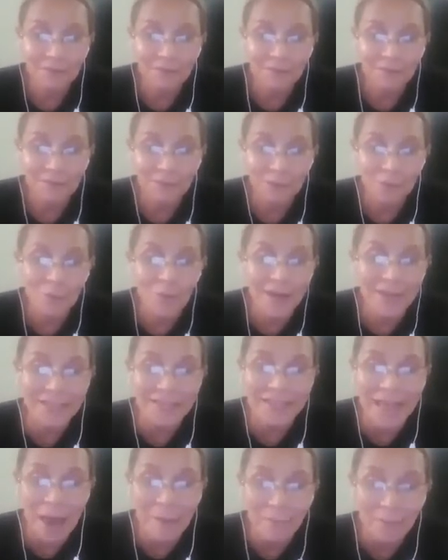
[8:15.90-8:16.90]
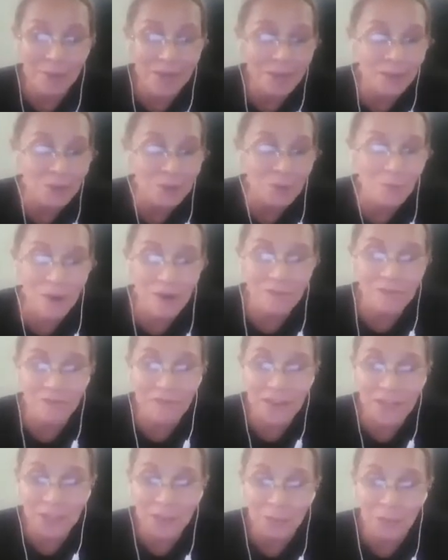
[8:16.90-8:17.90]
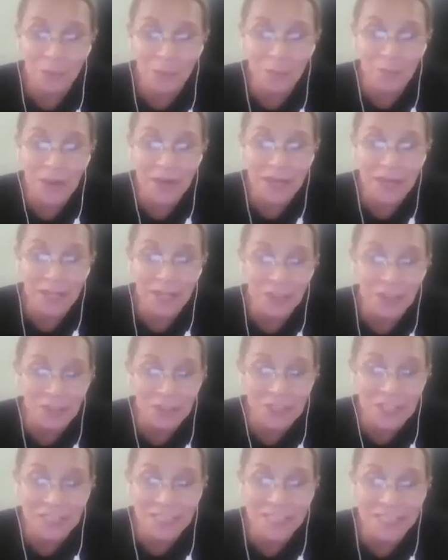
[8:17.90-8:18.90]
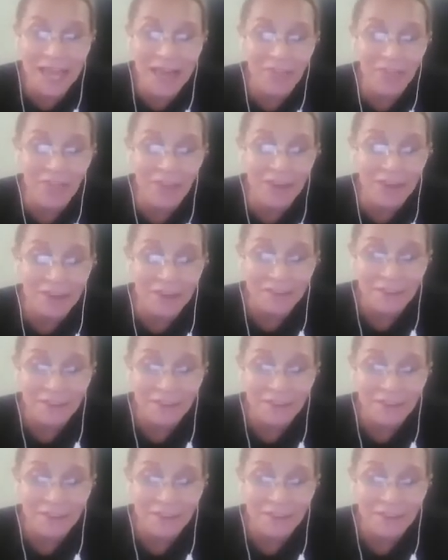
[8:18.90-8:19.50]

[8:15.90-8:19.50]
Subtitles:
What is happening to my Facebook page? There's nothing.